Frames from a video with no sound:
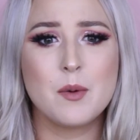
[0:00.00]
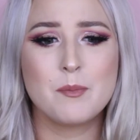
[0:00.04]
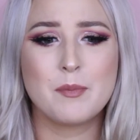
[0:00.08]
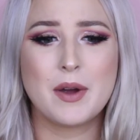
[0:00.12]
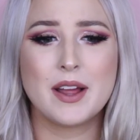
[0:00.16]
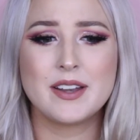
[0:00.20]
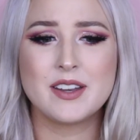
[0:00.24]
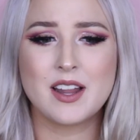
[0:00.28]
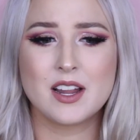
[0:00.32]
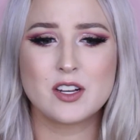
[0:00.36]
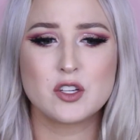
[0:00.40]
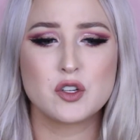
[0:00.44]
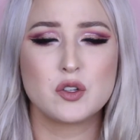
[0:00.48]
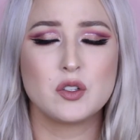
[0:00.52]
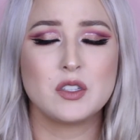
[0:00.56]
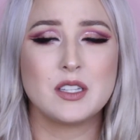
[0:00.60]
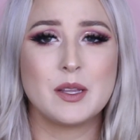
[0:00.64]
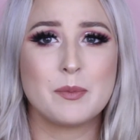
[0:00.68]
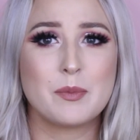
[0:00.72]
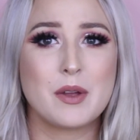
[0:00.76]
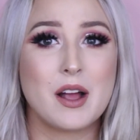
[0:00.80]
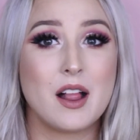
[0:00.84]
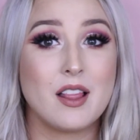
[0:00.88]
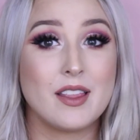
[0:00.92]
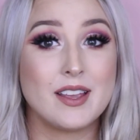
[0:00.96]
My natural
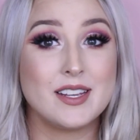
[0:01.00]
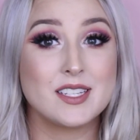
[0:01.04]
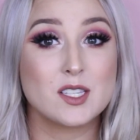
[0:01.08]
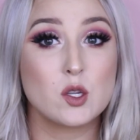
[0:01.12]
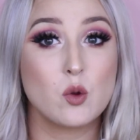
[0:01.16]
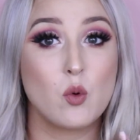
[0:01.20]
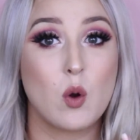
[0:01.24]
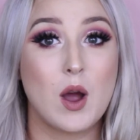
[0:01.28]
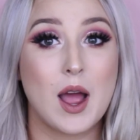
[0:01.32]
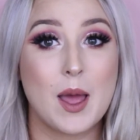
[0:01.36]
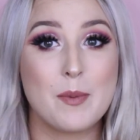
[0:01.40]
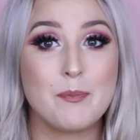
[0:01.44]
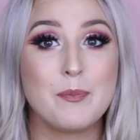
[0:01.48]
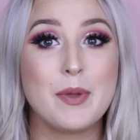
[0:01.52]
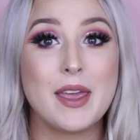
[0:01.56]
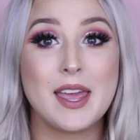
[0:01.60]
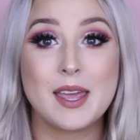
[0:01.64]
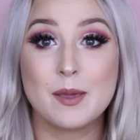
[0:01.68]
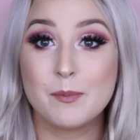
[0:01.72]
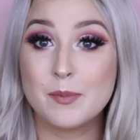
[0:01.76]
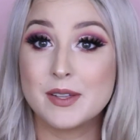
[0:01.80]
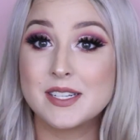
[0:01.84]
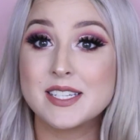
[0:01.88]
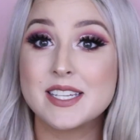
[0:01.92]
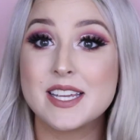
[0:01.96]
lip color is quite
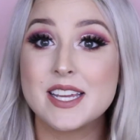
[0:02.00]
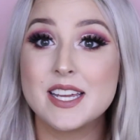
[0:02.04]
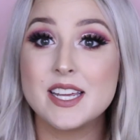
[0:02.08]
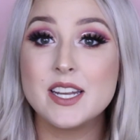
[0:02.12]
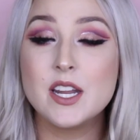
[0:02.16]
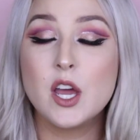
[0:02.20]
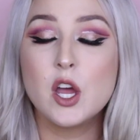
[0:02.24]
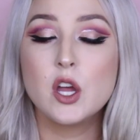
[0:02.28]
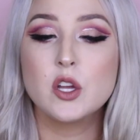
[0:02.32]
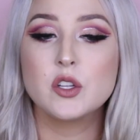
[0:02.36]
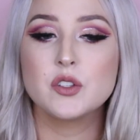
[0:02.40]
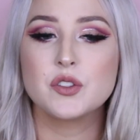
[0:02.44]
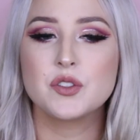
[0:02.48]
pigmented,